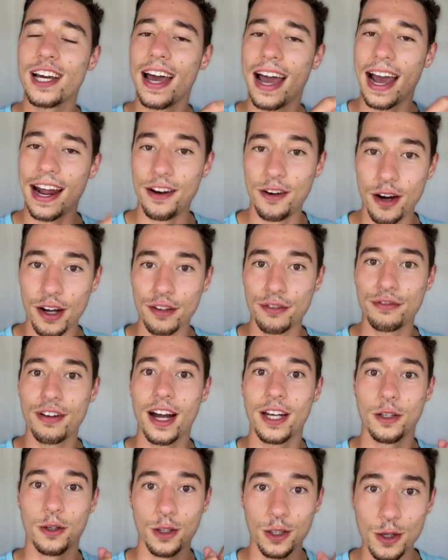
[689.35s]
and notify
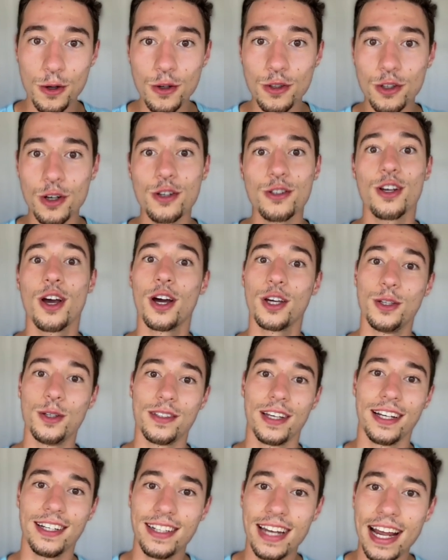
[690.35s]
your users
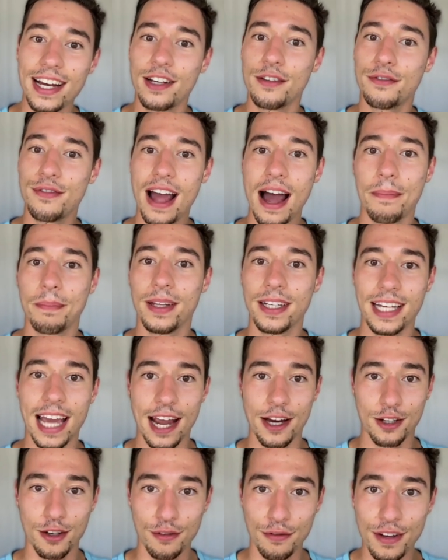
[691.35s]
using native
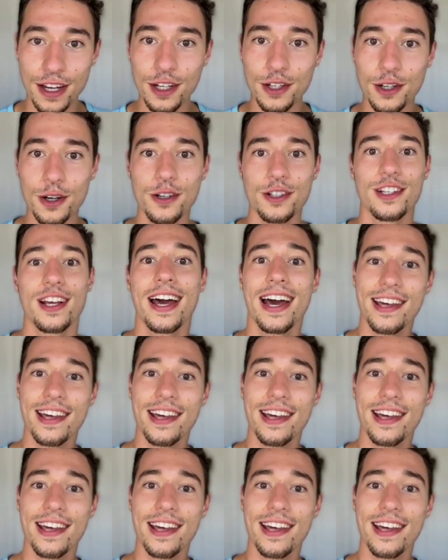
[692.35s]
application features,